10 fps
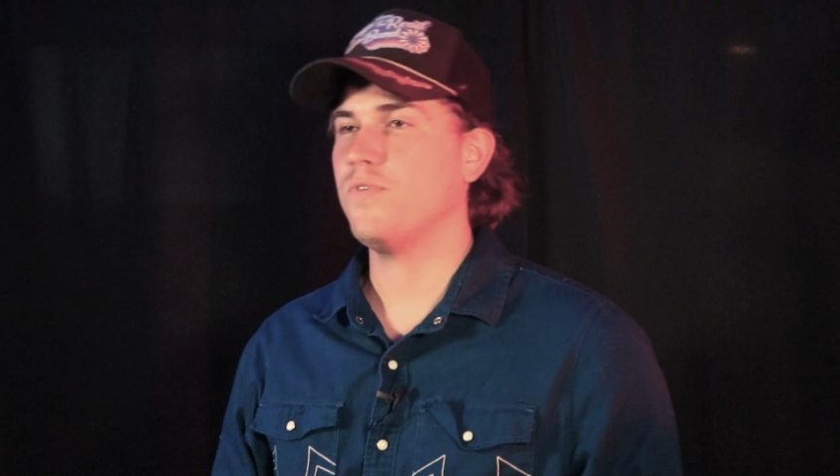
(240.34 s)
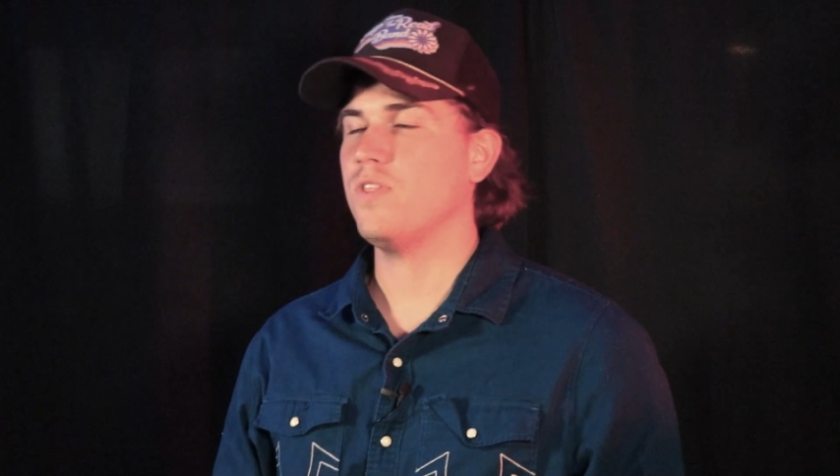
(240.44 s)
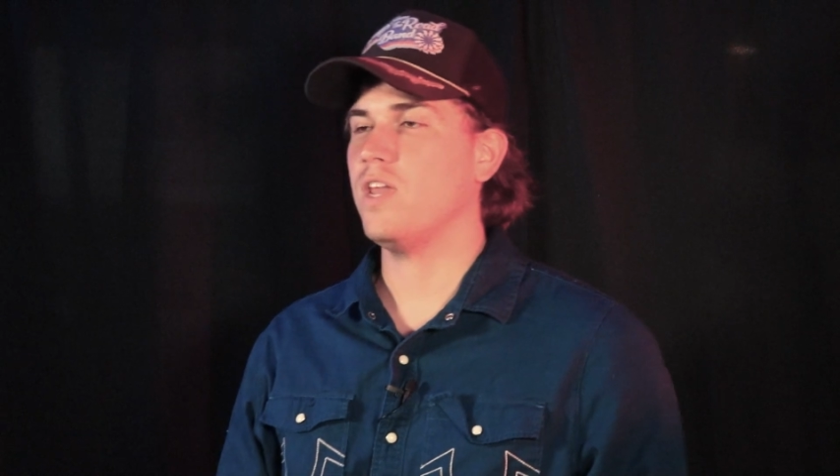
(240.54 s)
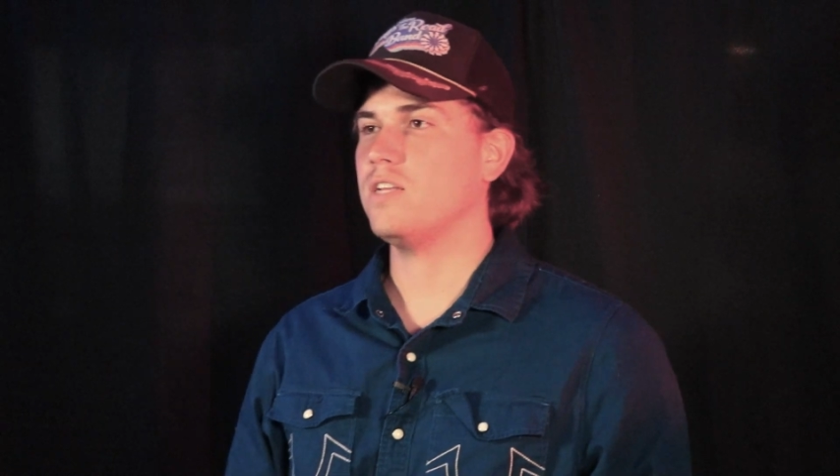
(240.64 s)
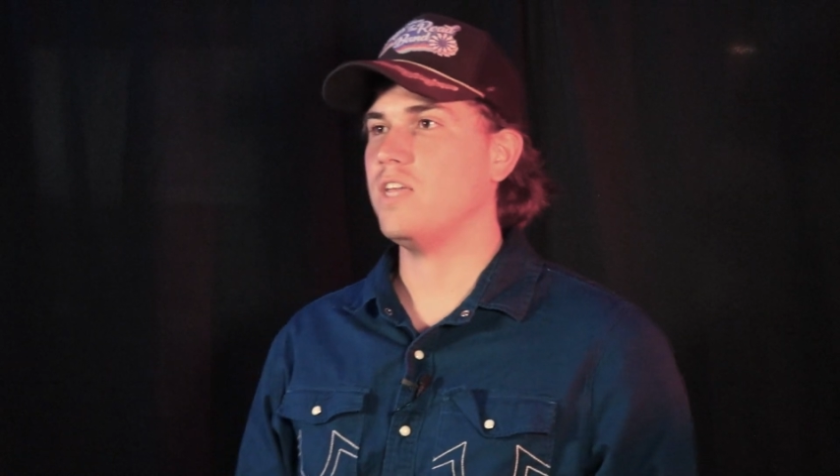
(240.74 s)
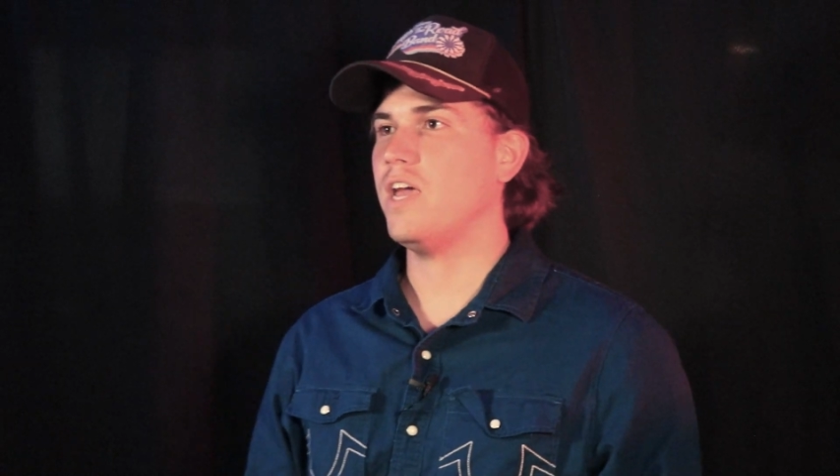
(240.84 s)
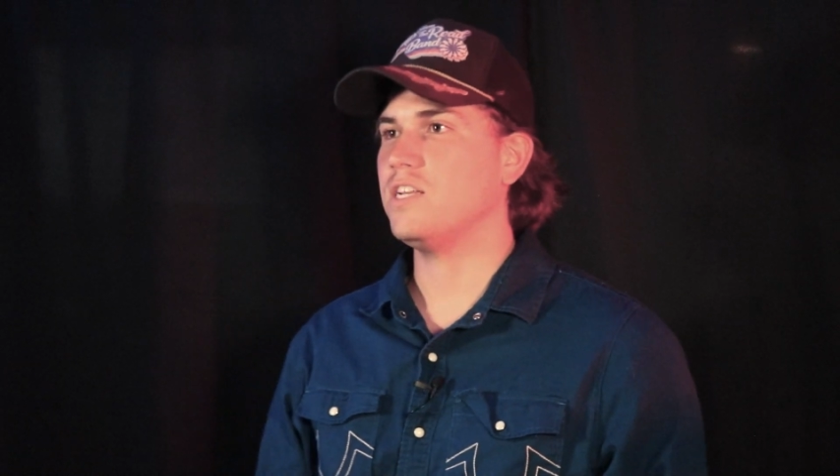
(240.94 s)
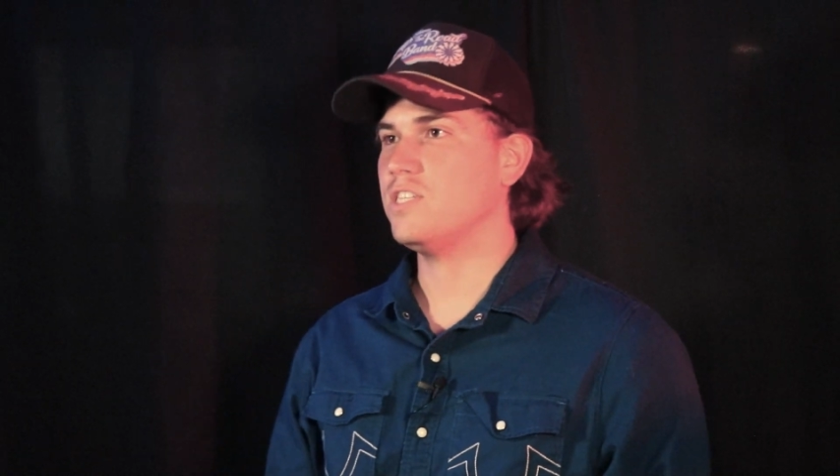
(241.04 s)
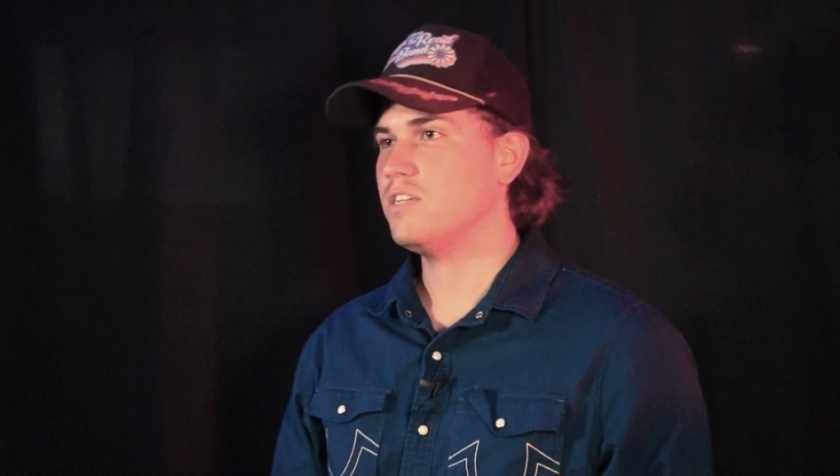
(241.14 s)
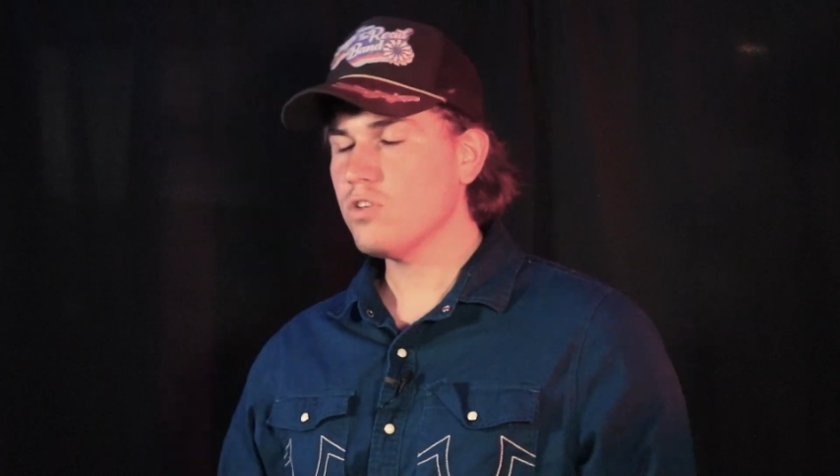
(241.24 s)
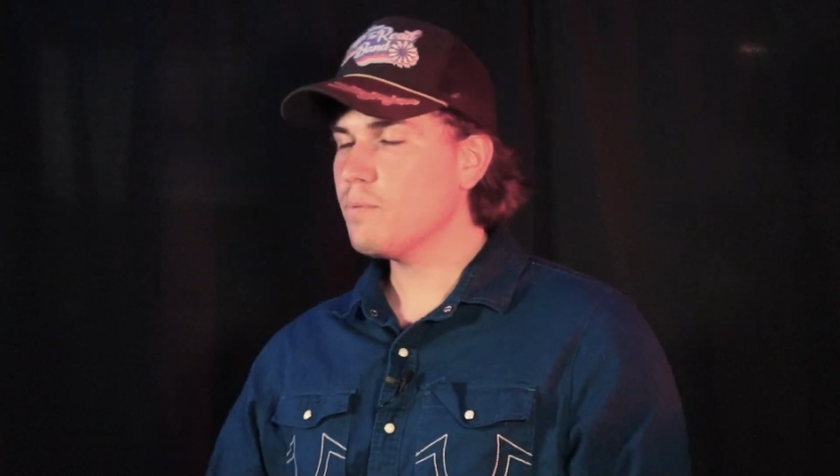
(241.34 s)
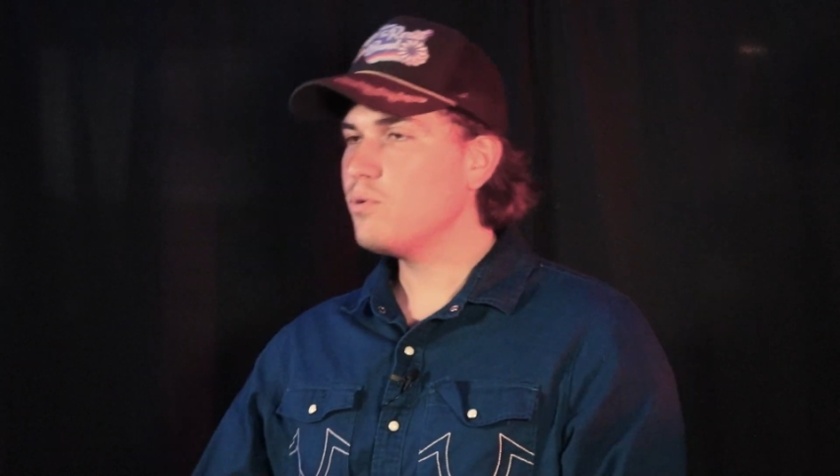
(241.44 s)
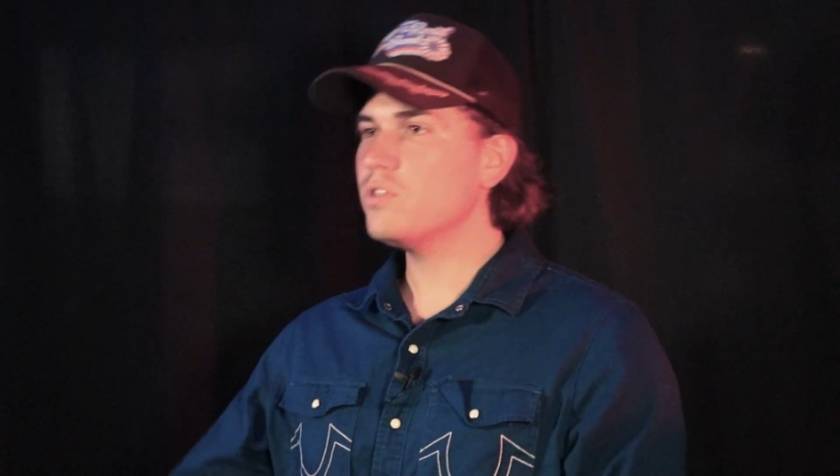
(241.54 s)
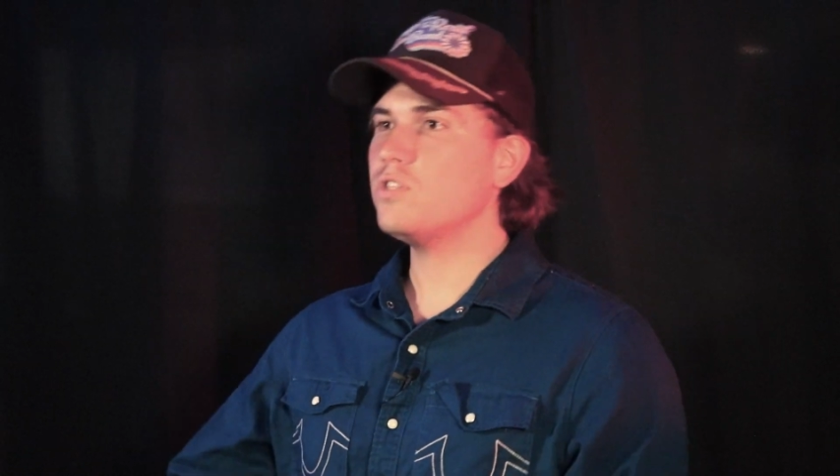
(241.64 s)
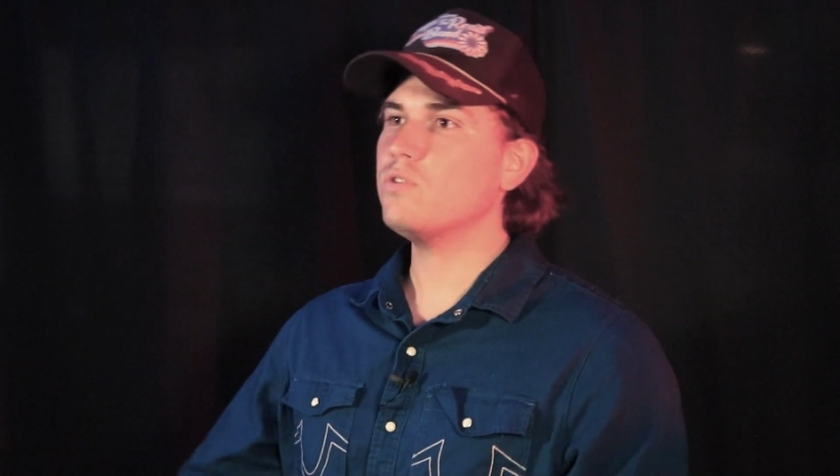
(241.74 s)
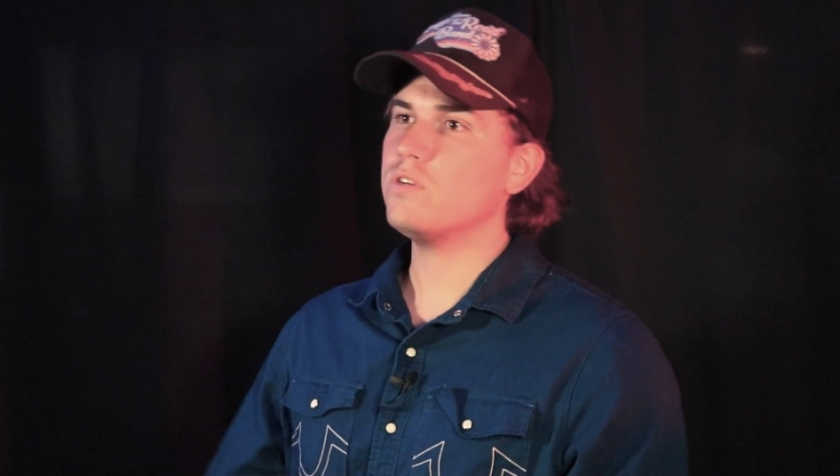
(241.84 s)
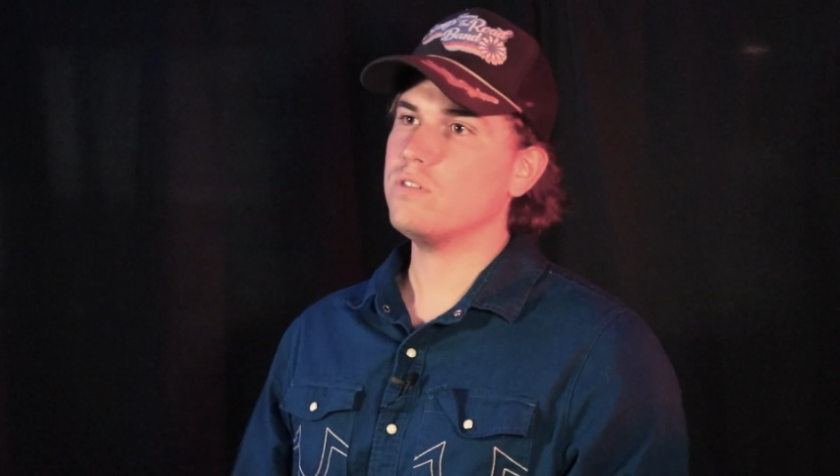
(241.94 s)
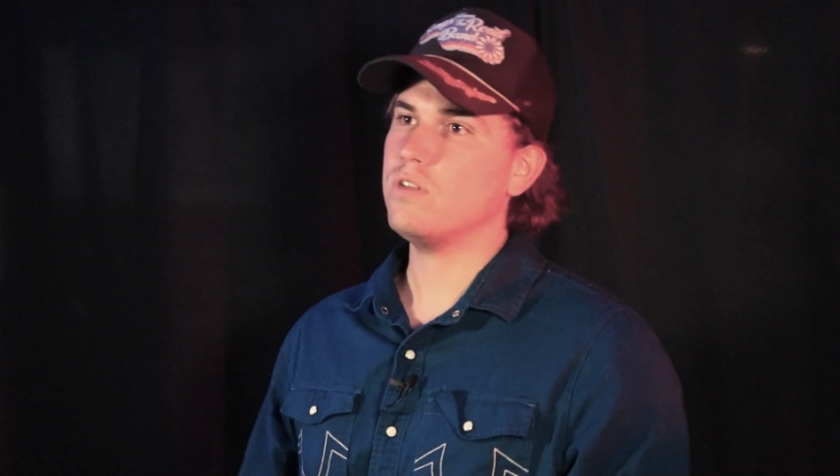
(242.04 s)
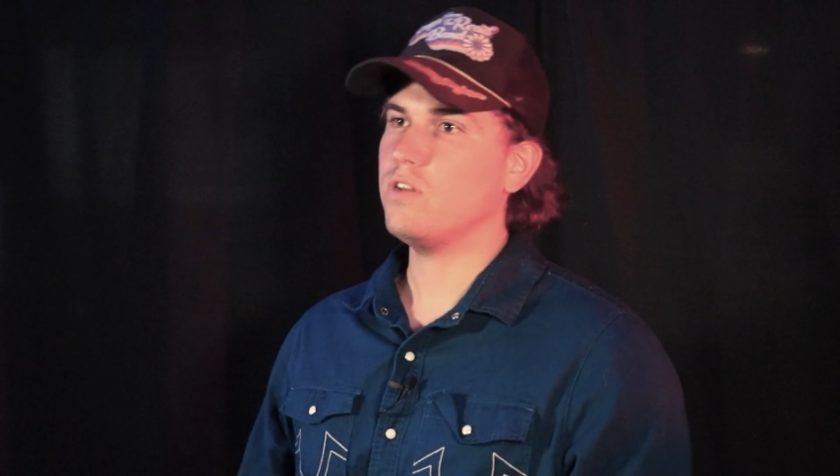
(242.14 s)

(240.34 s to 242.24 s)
before the next exit. So I pulled into